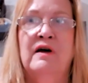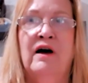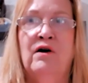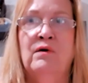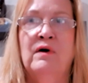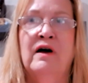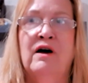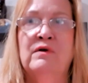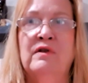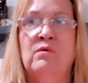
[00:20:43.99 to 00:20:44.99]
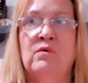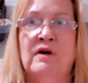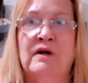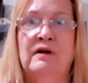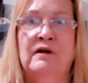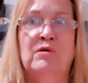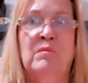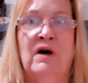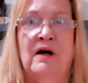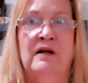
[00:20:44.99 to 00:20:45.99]
How are they working in the
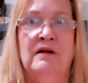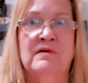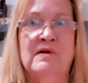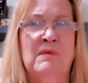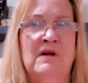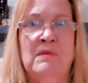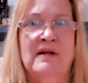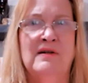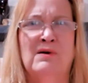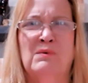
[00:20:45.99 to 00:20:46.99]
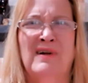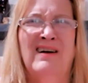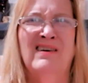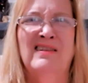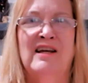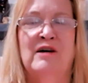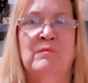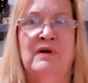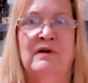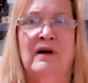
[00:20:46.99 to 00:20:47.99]
body? Somebody might go, well, how could that
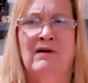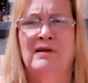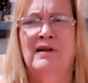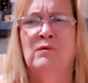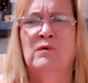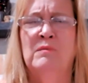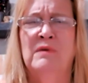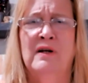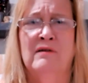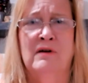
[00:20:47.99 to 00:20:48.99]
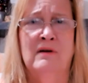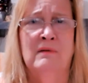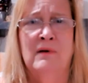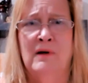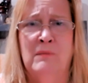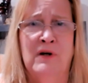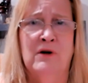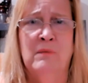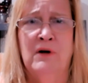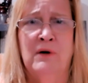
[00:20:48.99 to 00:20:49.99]
be? How could that woman have a better
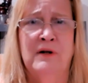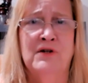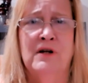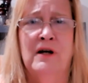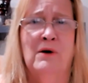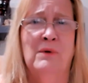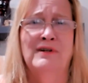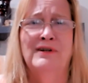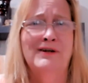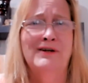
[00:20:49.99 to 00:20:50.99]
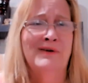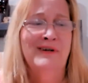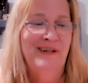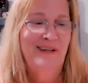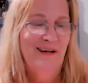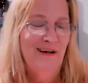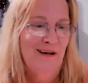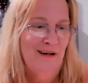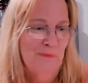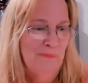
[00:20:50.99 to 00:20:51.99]
marriage now?
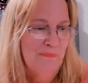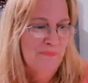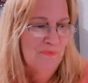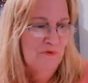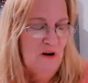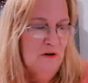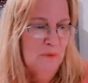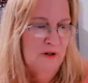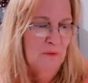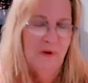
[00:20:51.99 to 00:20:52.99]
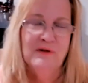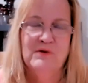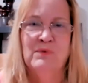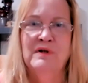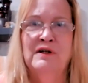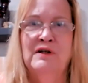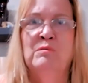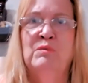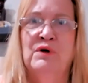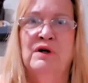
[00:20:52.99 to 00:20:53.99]
And following what's written in the
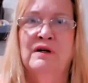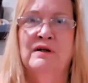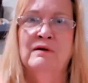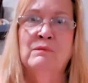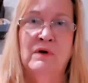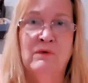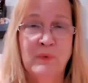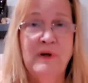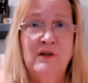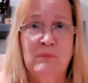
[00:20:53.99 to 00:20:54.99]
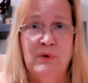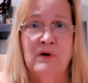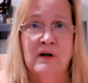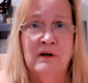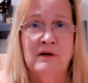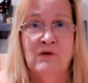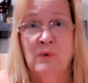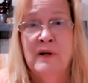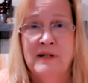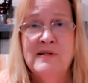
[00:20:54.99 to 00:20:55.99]
book. Well, read the book is
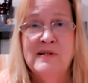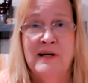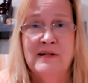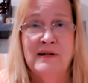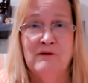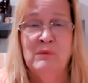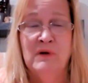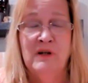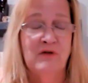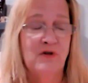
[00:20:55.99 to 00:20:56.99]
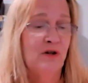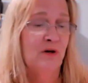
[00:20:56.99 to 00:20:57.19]
what I'd say to everybody for sure.